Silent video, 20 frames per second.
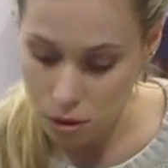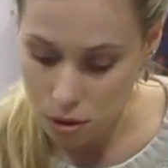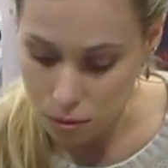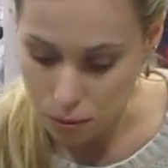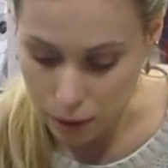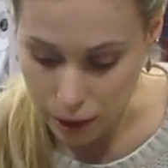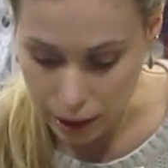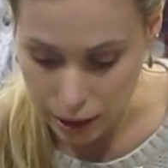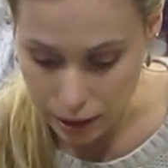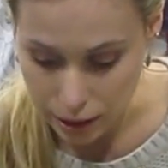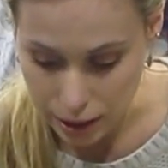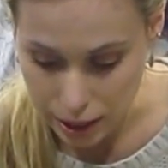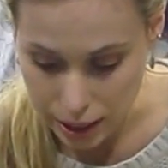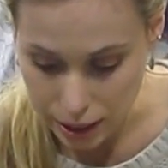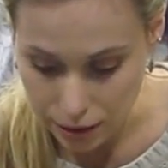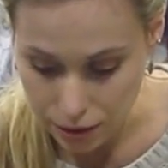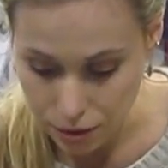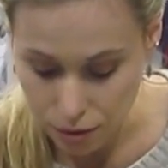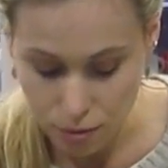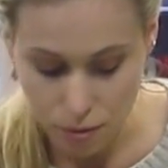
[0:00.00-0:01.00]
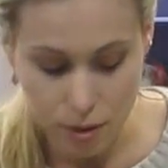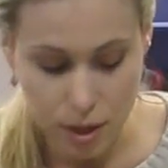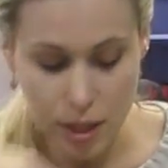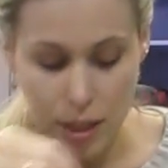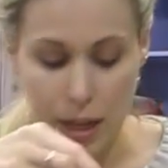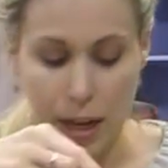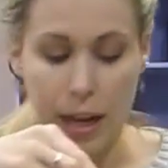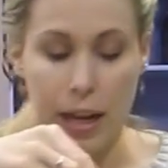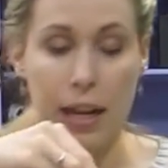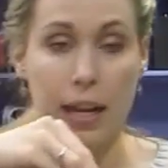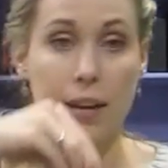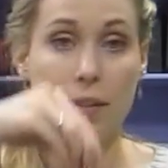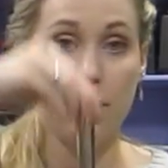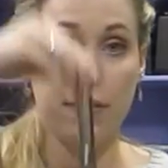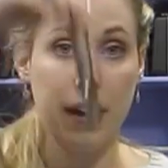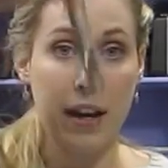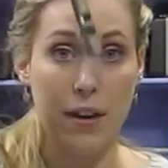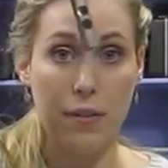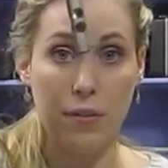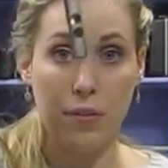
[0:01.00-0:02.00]
right next to it, and
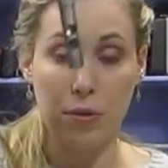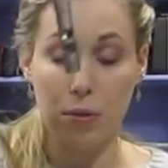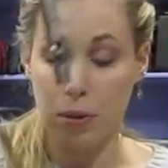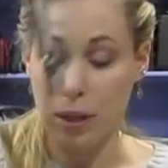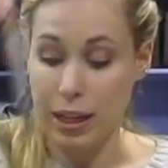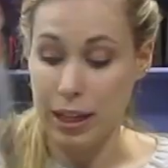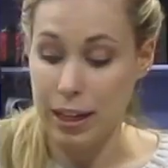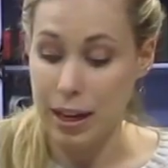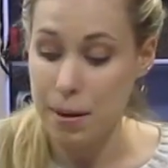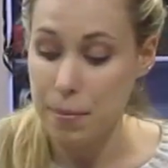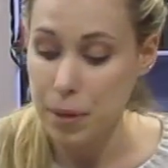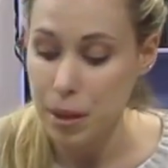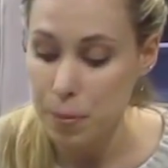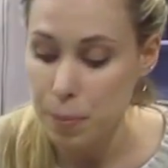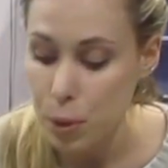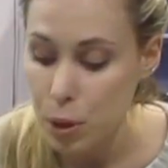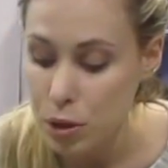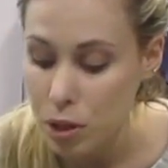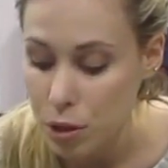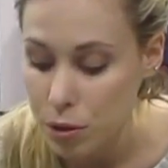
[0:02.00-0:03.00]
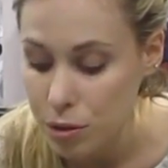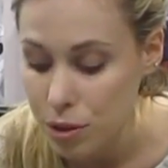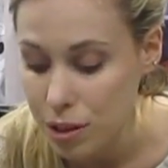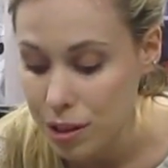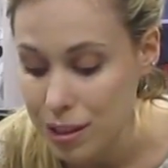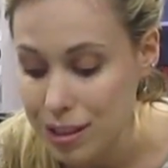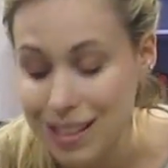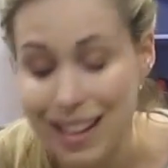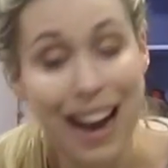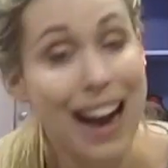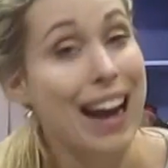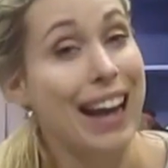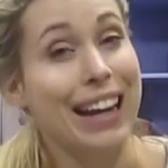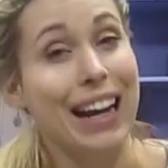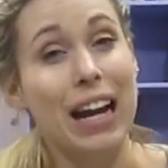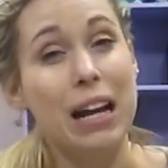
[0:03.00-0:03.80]
valve 3. And I'm going to put those to the side.